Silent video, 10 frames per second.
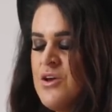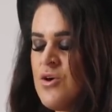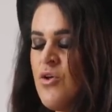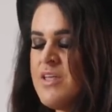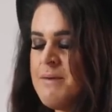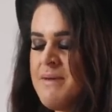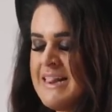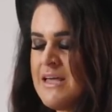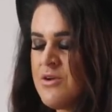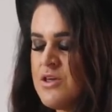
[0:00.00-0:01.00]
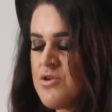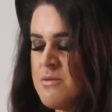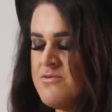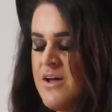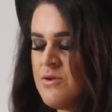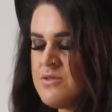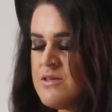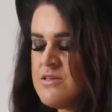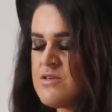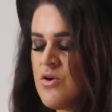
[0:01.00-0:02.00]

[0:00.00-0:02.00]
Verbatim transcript: Calling in my Lyrian tribe of elders.